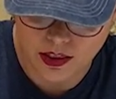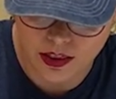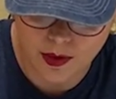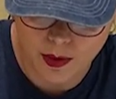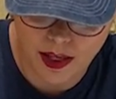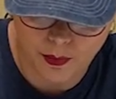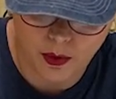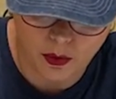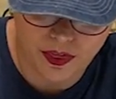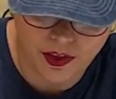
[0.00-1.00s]
the
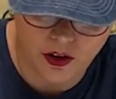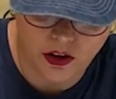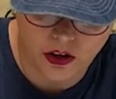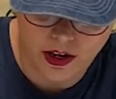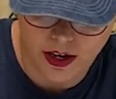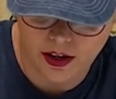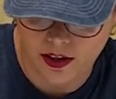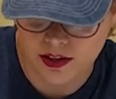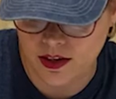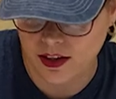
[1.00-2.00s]
paper with their
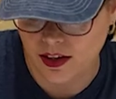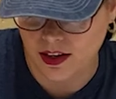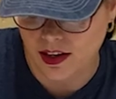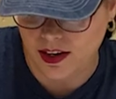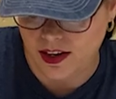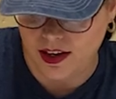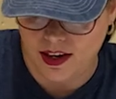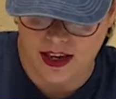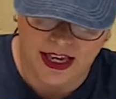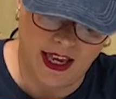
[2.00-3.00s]
crayon
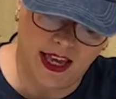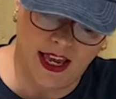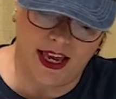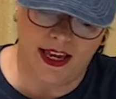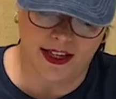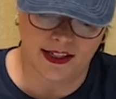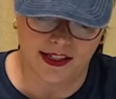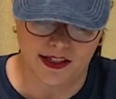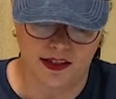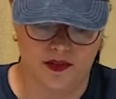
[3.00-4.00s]
and
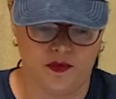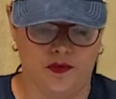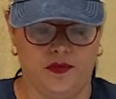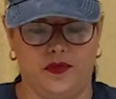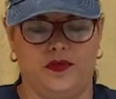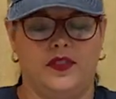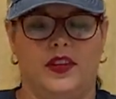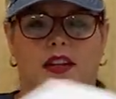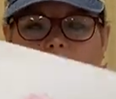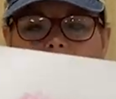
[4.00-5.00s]

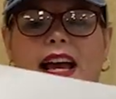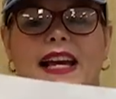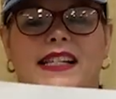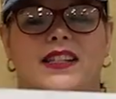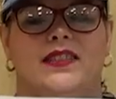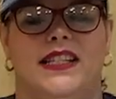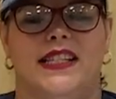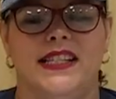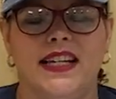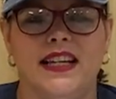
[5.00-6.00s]
as you can
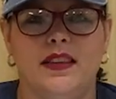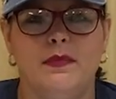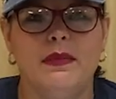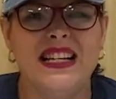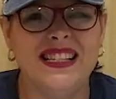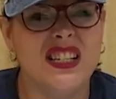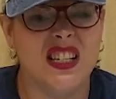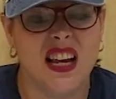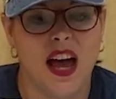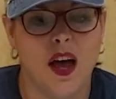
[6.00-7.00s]
see, the
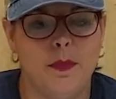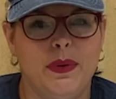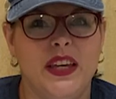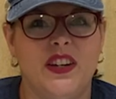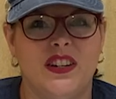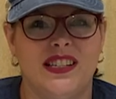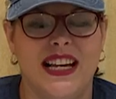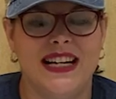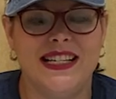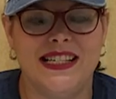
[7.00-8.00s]
message appears
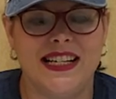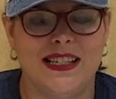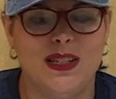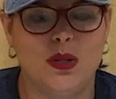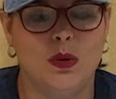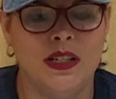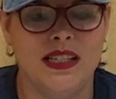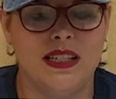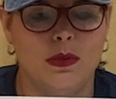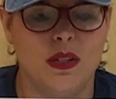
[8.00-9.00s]
and it says
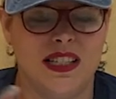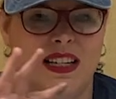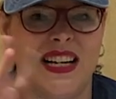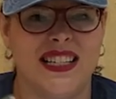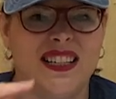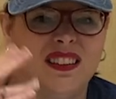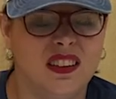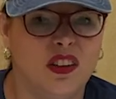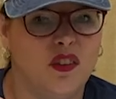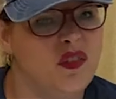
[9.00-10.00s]
2020. I did a
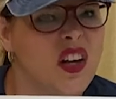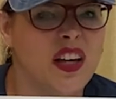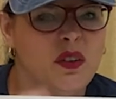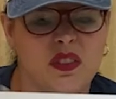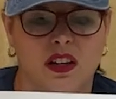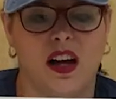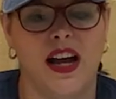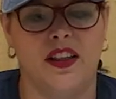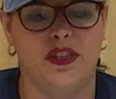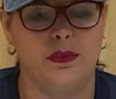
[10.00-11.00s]
little fun with a
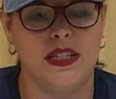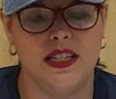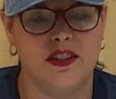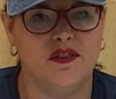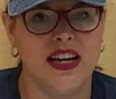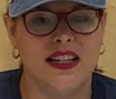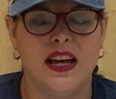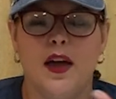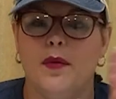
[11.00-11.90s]
kind of 3D effect